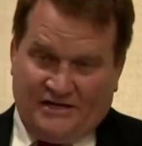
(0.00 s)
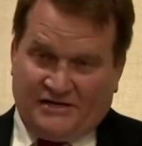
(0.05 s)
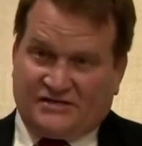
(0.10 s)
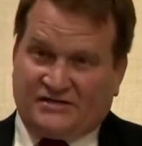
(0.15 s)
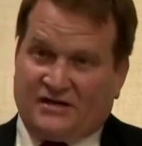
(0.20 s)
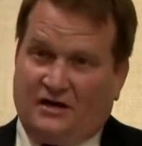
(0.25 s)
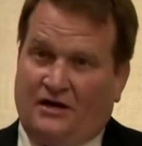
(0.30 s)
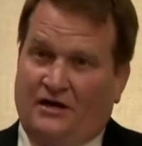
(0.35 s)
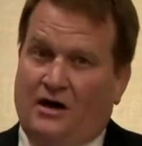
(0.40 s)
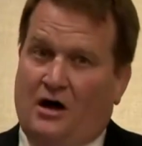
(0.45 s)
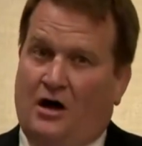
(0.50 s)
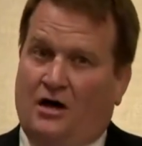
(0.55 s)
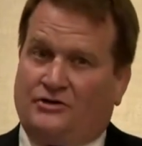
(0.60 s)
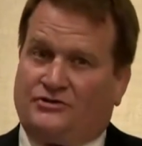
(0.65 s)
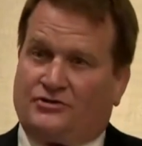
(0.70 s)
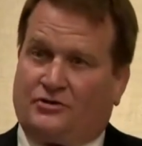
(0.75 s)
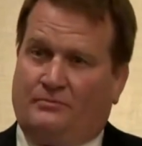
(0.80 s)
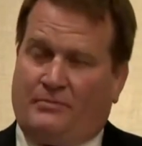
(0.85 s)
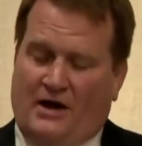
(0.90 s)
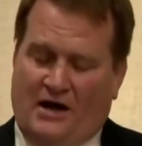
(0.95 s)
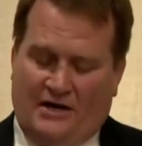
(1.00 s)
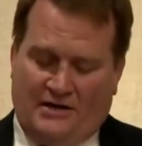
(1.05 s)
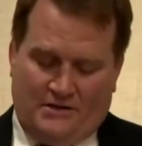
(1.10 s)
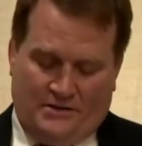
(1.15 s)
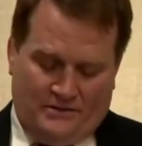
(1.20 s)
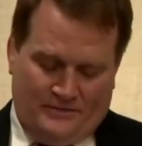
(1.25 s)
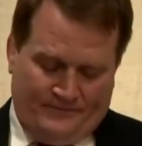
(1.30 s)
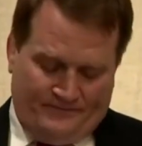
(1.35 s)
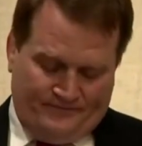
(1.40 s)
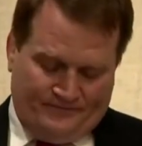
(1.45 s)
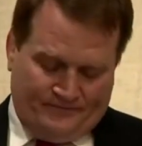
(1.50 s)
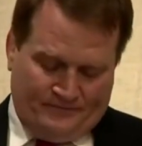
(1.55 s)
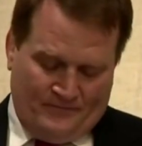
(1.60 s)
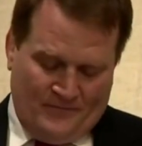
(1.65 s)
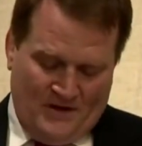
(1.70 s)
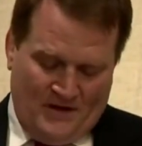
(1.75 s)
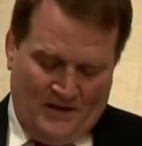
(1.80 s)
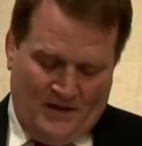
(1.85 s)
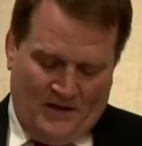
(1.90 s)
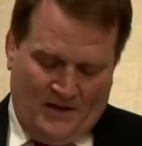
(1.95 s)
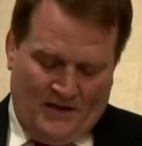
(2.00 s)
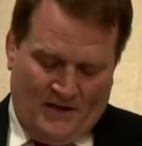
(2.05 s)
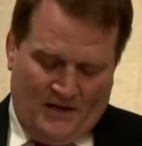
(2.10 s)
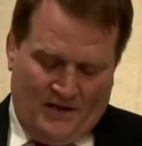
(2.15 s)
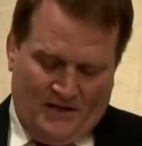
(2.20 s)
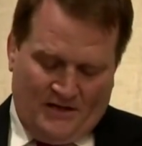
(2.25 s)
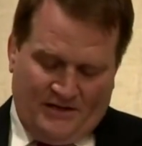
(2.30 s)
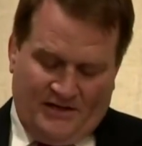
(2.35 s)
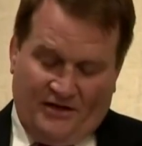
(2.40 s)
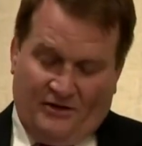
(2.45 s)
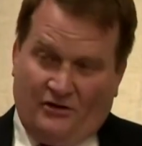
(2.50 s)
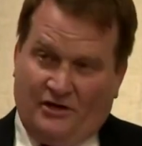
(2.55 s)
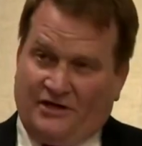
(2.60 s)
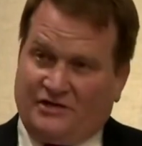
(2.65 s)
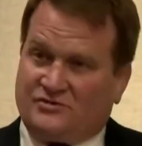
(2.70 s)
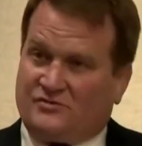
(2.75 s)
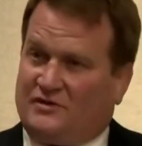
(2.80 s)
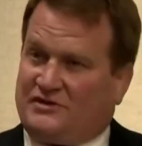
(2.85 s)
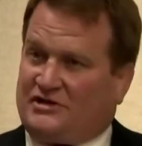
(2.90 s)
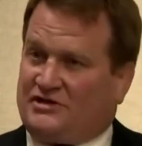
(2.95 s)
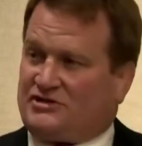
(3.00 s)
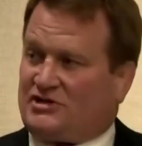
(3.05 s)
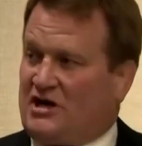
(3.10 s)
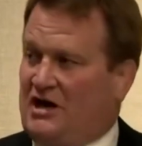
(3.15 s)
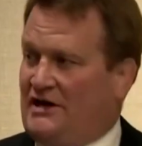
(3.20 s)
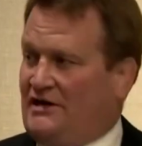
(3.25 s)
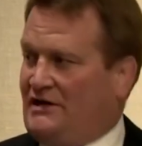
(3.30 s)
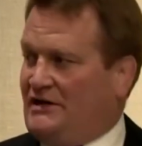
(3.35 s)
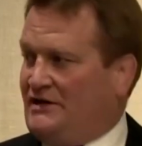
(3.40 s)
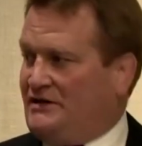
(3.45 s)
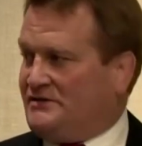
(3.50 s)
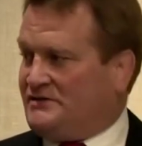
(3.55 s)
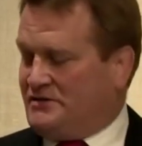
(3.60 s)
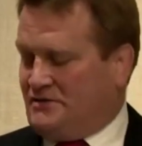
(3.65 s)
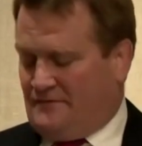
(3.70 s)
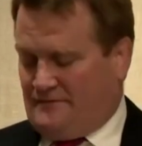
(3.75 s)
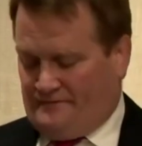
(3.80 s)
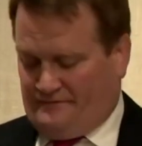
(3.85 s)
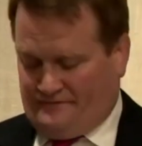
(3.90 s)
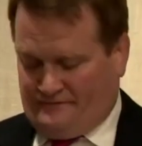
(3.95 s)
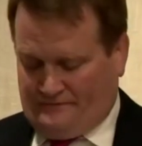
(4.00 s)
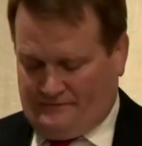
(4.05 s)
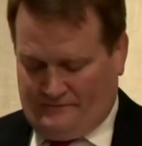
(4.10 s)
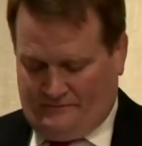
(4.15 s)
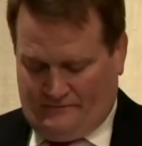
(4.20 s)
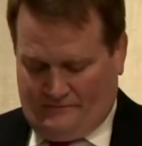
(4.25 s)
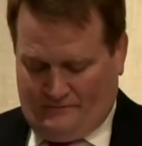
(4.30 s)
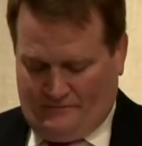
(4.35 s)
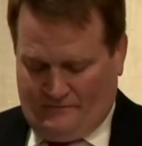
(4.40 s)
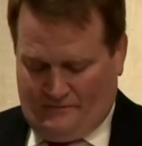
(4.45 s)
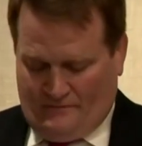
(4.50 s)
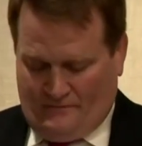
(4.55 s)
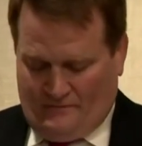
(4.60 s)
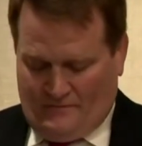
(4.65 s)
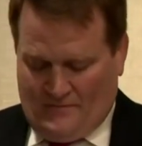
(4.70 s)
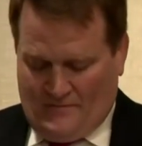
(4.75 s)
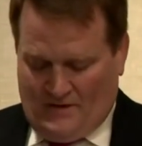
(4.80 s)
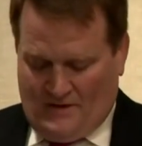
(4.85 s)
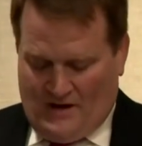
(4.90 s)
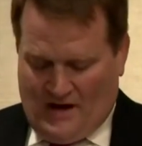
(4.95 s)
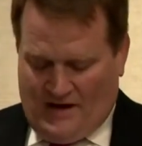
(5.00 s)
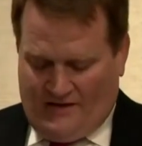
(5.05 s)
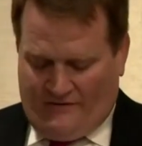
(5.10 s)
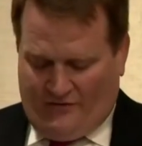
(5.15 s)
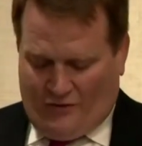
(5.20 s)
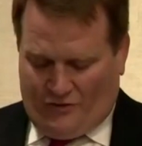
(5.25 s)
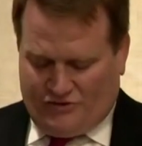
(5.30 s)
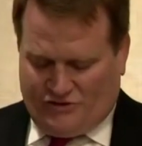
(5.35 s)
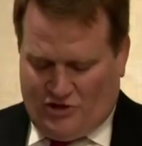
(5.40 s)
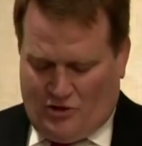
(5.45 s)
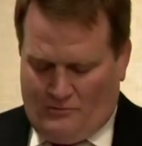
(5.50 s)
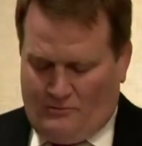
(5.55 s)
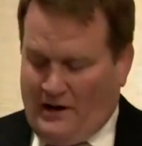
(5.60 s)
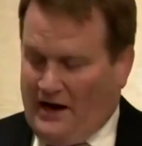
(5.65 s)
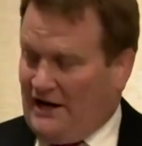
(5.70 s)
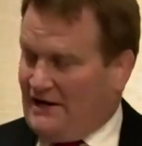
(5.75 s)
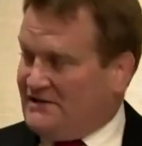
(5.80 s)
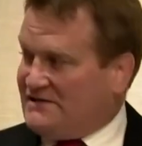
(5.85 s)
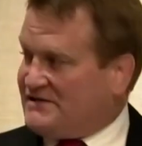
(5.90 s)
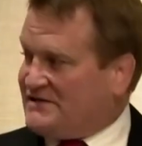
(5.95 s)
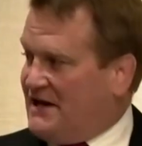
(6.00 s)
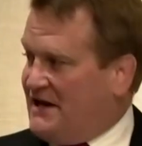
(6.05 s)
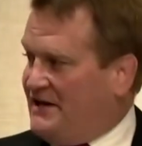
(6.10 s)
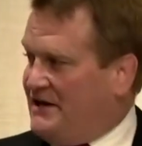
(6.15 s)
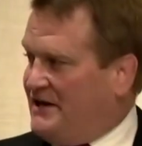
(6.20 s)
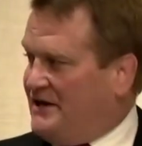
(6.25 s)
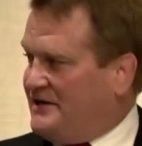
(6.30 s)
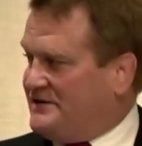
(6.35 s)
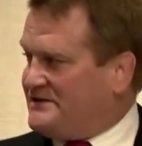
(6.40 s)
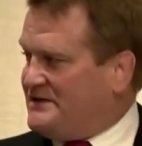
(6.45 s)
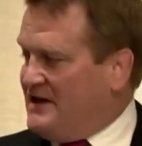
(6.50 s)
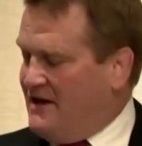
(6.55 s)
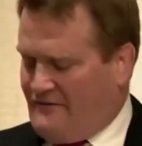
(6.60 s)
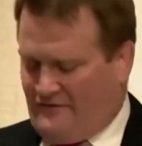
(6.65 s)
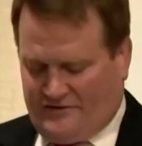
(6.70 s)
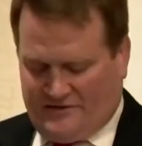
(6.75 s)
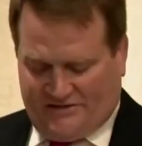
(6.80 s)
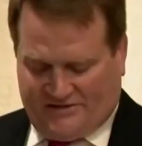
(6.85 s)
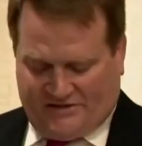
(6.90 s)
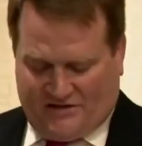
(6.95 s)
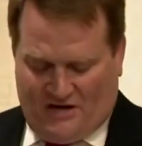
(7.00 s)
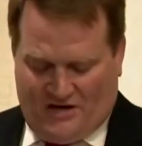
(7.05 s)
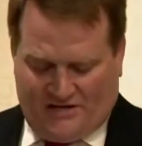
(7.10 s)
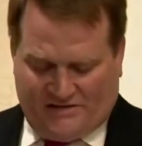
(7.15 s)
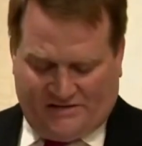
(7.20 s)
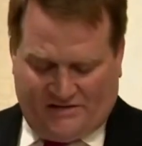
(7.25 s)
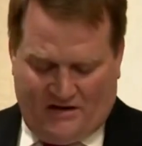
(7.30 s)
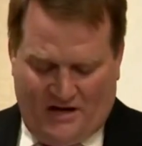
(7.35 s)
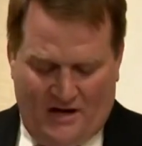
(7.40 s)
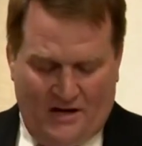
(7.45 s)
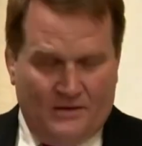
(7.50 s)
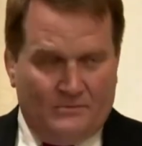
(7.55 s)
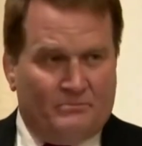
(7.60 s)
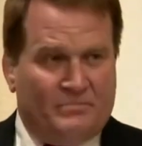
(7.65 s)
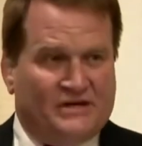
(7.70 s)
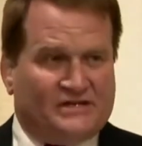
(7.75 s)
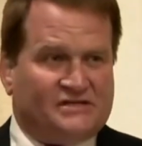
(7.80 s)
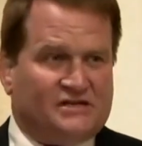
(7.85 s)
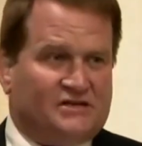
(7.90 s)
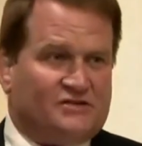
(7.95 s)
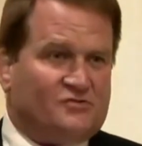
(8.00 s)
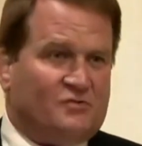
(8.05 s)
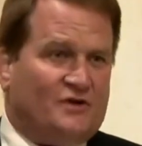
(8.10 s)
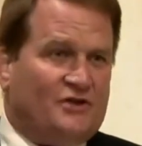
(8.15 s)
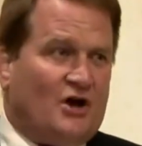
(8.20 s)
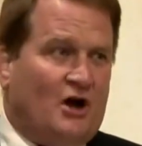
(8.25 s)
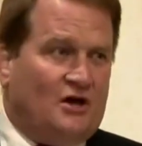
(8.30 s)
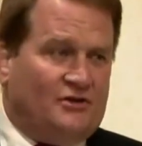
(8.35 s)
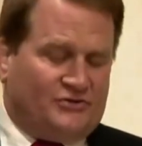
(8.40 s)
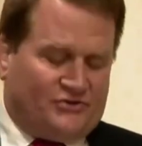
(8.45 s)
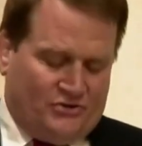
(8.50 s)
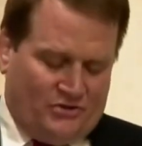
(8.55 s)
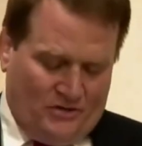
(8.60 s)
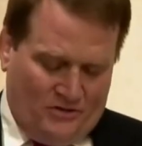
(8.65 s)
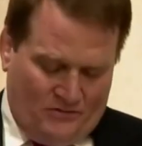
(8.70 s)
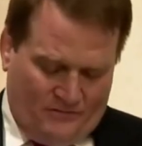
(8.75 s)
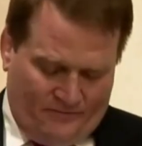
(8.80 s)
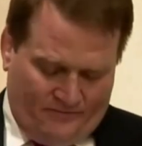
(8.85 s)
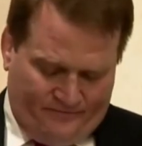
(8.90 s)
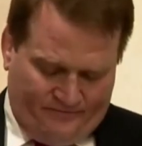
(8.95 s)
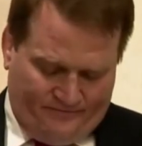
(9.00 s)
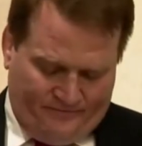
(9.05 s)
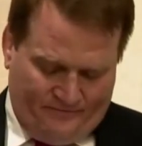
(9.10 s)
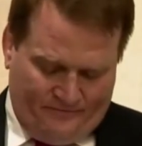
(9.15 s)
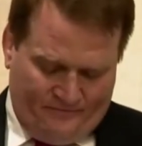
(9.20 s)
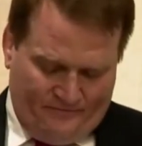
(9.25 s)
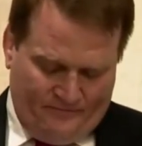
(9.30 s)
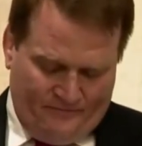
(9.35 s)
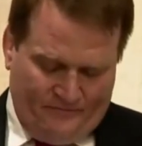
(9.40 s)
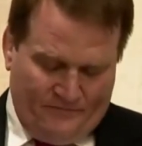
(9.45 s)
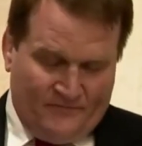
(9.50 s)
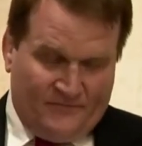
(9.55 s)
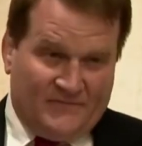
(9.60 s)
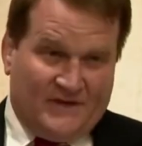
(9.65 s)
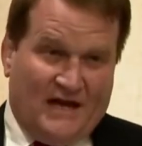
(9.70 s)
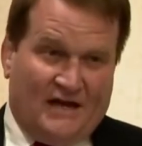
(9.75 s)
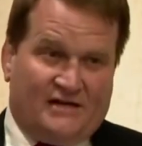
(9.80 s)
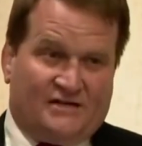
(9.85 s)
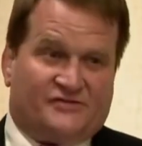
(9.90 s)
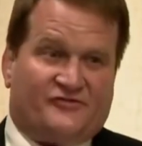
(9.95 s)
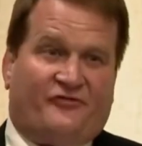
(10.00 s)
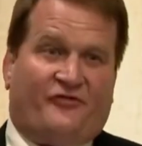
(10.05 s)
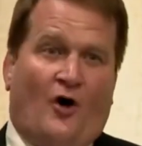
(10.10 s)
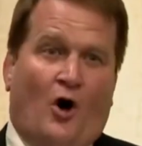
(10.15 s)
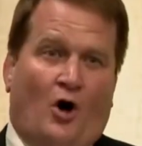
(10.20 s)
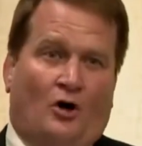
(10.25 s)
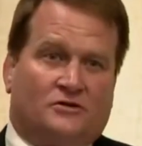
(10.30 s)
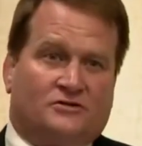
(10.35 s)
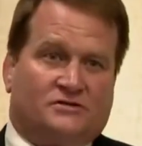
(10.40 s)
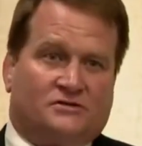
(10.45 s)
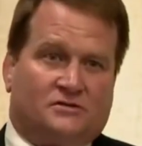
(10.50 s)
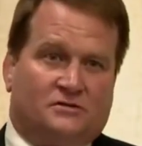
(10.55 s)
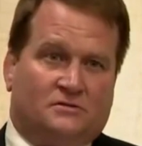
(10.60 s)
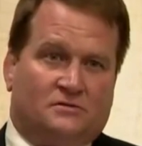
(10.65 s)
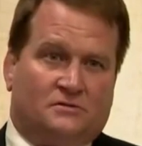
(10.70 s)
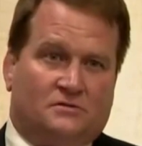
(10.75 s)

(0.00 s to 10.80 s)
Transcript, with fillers: his son Hunter Biden, in dealings with the Chinese. I have heard Joe Biden say that he's never discussed business with Hunter. That is false.